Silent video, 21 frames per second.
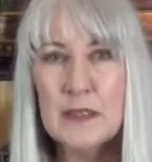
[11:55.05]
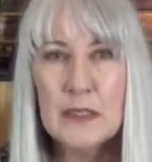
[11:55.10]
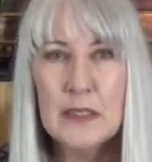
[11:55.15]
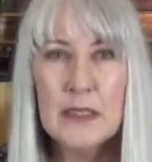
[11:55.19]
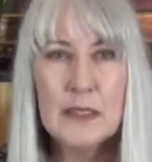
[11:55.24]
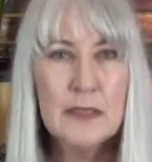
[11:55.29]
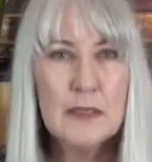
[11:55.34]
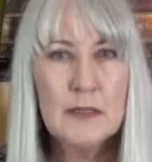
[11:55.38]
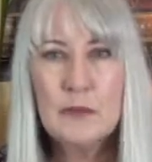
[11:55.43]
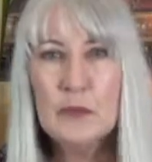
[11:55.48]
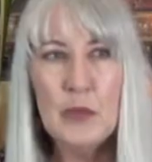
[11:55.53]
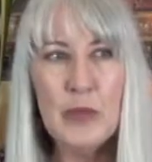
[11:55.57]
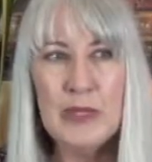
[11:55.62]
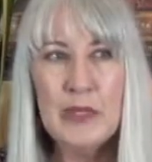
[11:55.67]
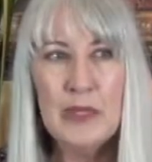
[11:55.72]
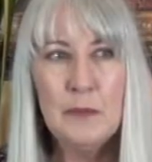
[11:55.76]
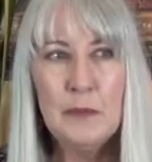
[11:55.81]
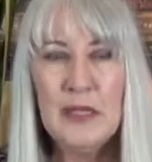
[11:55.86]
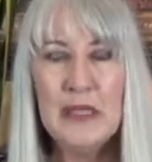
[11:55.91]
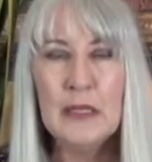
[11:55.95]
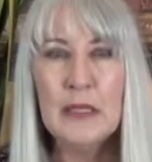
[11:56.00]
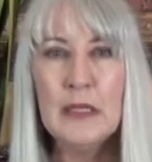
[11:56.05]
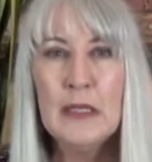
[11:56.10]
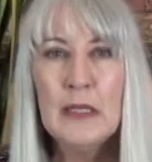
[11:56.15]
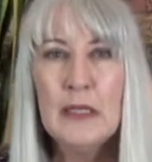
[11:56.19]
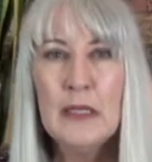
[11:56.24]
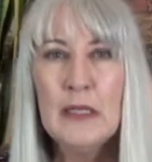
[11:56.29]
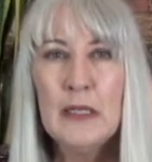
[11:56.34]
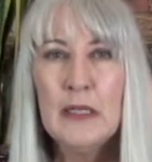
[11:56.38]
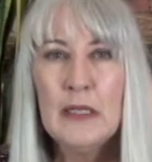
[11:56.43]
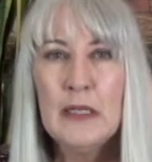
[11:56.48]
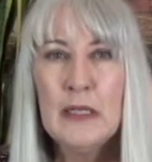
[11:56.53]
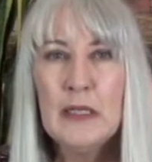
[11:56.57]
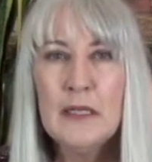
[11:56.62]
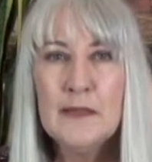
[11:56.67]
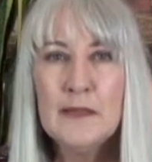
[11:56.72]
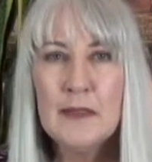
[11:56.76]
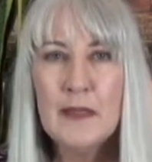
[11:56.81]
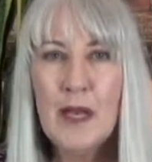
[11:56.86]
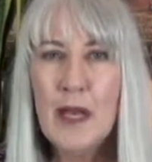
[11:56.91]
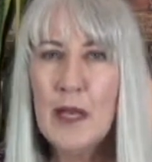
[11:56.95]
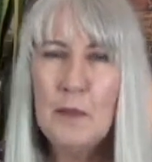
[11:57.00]
And I said, what do you mean? He
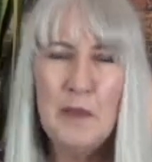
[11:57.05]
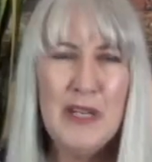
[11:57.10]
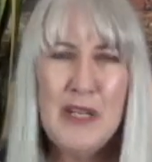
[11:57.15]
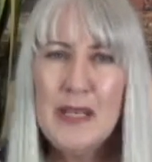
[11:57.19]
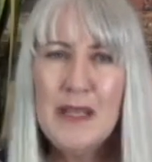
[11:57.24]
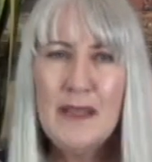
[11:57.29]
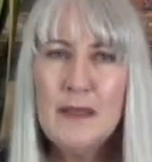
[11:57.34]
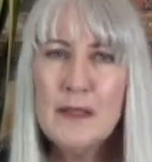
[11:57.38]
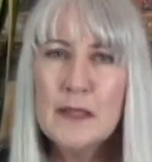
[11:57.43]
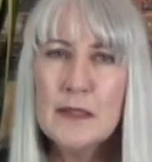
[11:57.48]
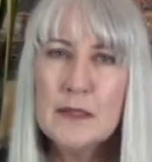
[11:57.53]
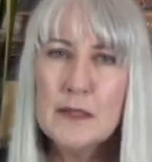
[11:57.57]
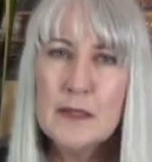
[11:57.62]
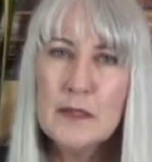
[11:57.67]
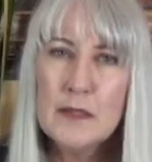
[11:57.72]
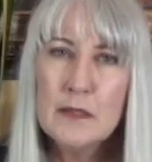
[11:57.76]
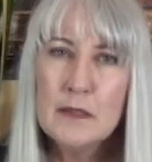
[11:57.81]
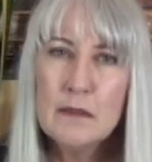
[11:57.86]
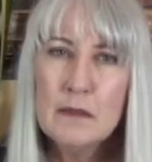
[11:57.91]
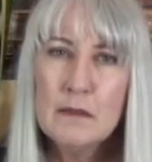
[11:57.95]
said, I'm an atheist.